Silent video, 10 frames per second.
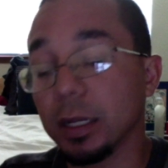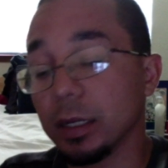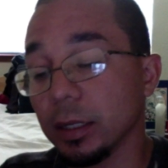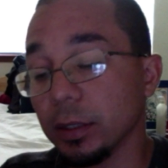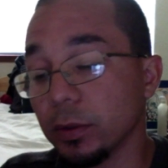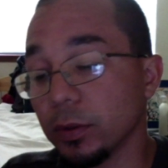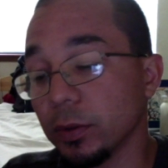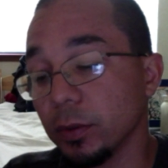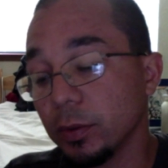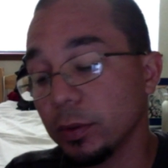a
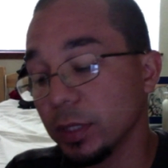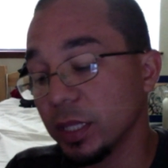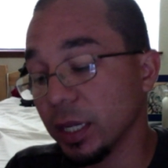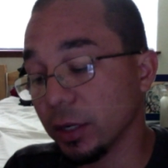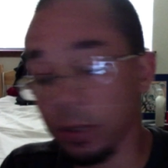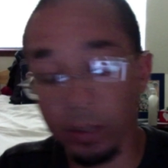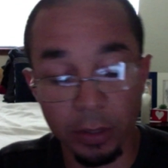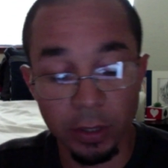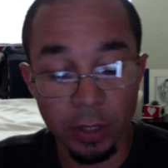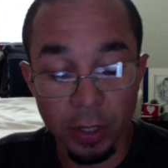little thicker,
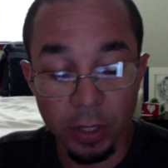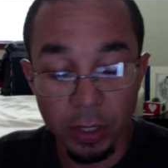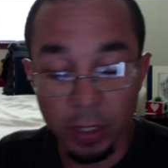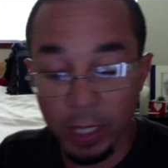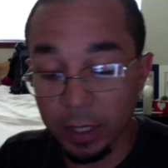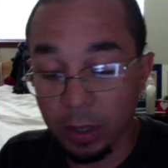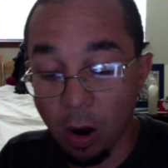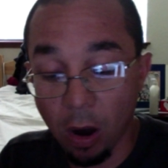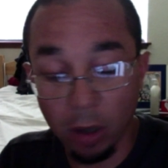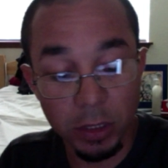like
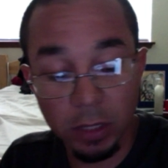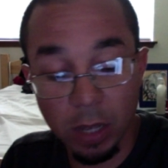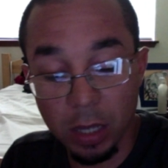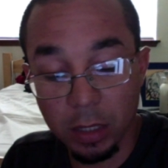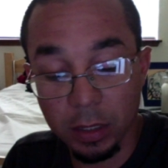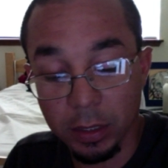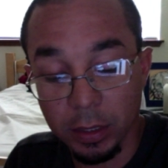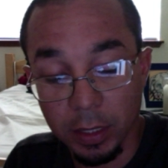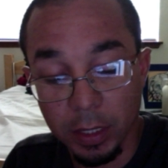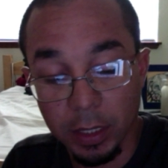cardstock,
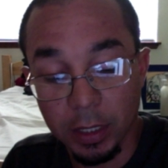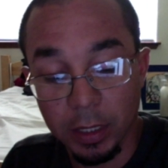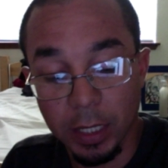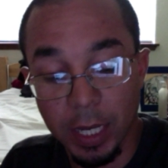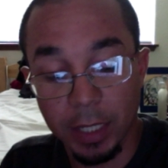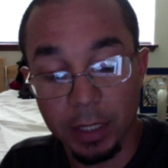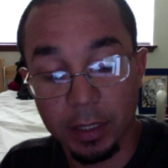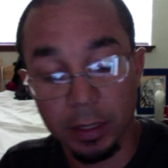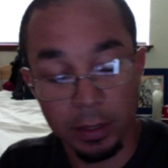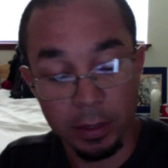like
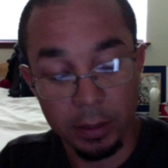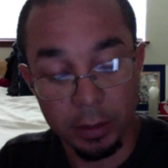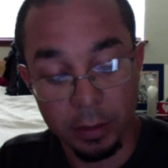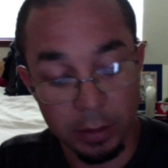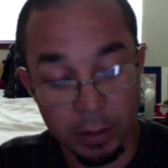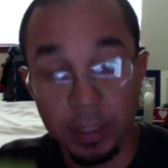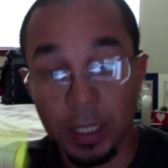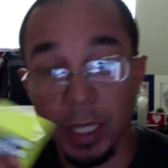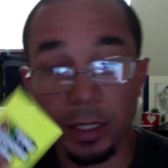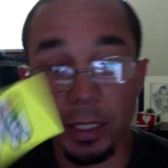
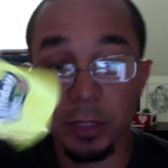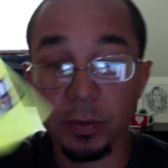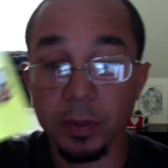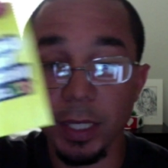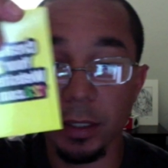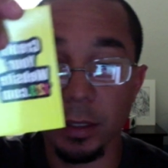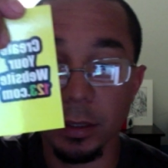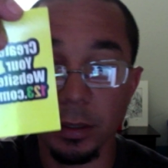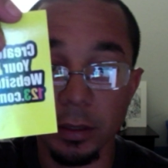this one right here,